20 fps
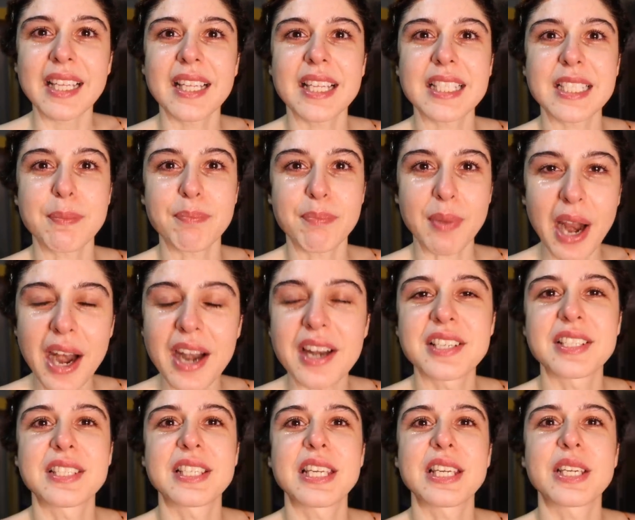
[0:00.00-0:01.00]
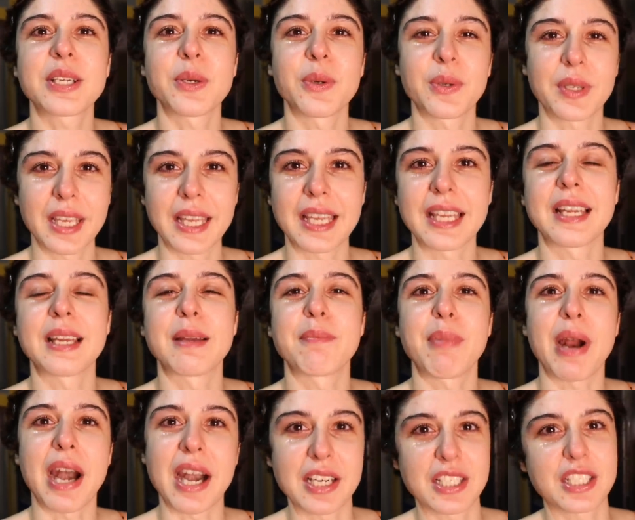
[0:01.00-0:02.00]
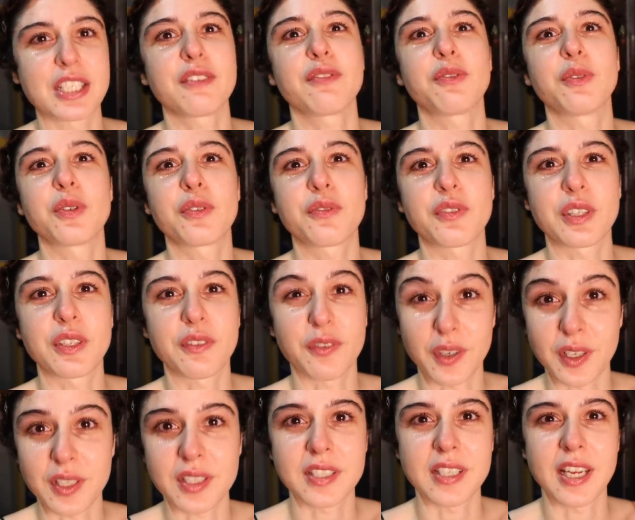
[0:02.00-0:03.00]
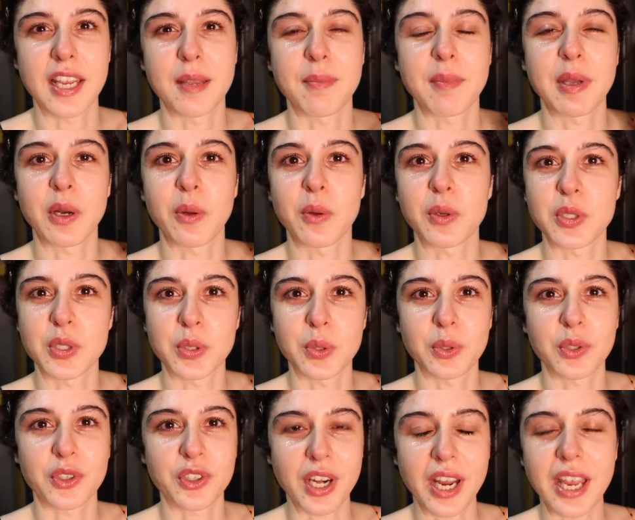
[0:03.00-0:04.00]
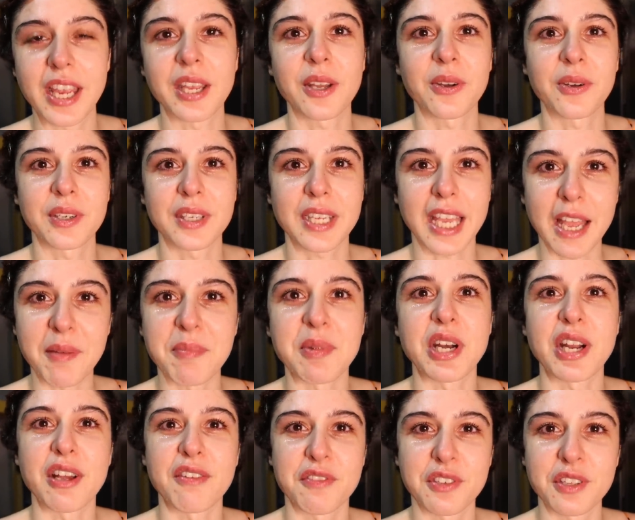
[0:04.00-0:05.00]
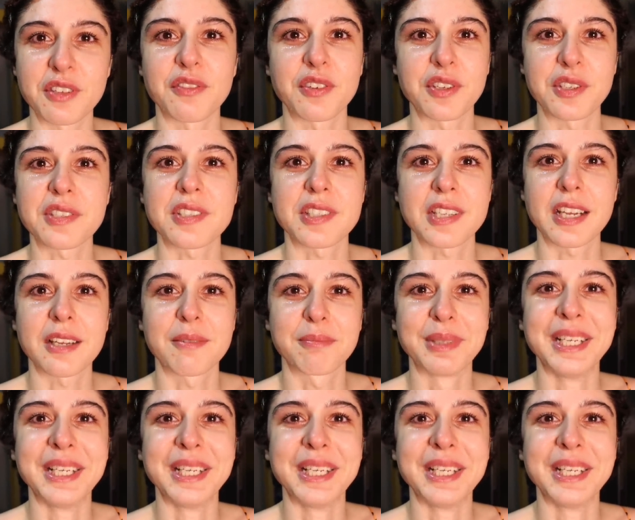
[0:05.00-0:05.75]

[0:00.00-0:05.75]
There's a Parsi cooking, Parsi food for the first time, and also crying on camera for the first time.